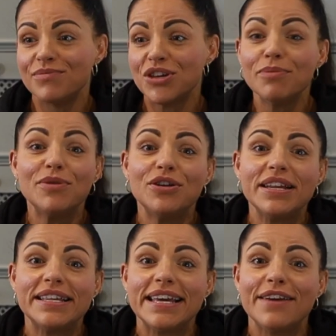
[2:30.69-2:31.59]

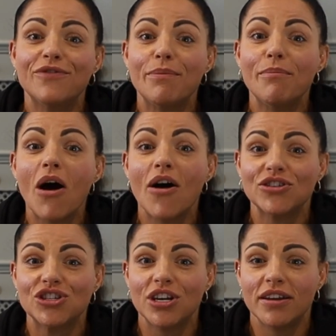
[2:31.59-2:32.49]
community from
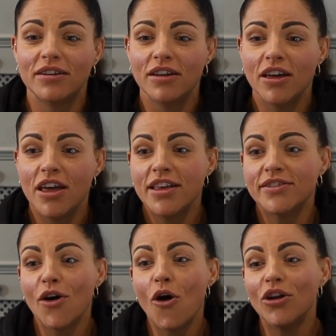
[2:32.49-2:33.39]
Marchin.
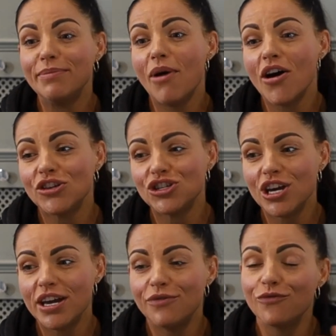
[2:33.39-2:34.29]
So Ollie
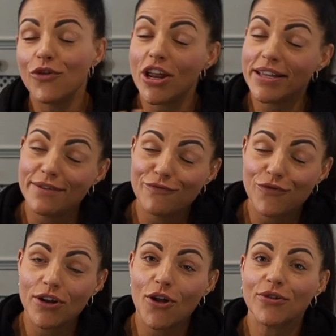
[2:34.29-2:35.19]
Marchin, followed him
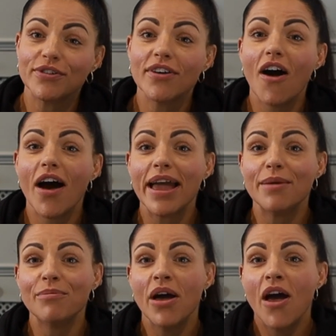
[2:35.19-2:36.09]
for a long
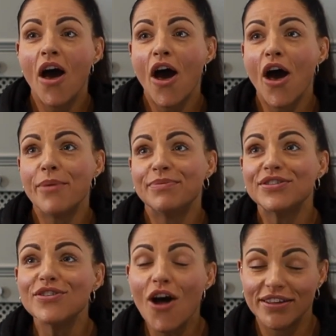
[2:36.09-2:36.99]
time,
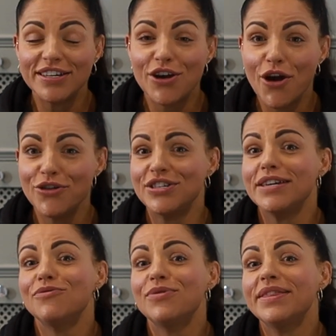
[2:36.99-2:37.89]
started
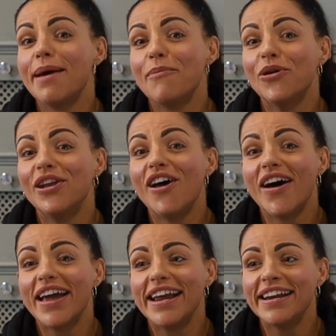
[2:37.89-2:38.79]
coaching with them
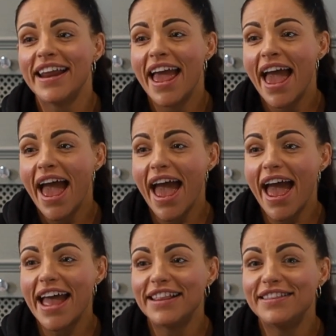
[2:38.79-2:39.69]
online,
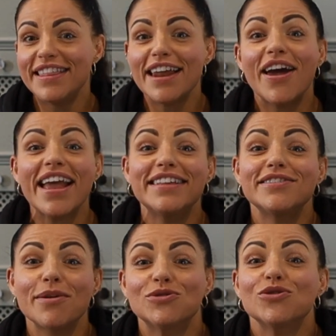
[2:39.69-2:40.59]
and then I
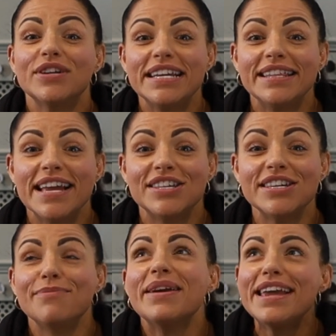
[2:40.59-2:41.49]
ended up joining their
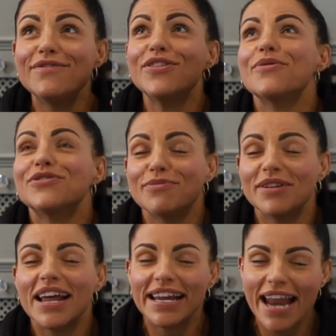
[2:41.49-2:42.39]
gym. Even though it took
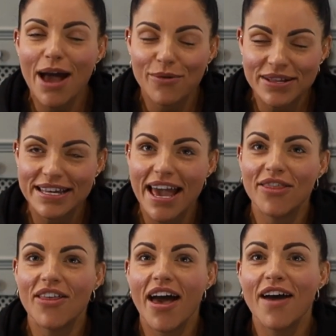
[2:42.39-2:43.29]
me an hour to
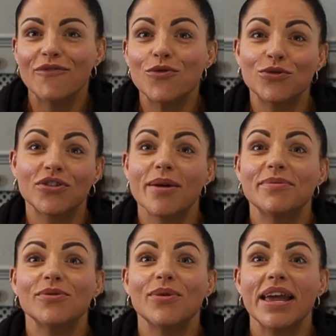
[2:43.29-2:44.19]
get there 4
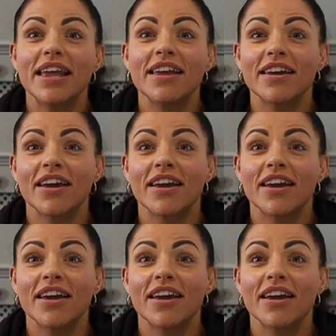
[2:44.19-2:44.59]
times a week,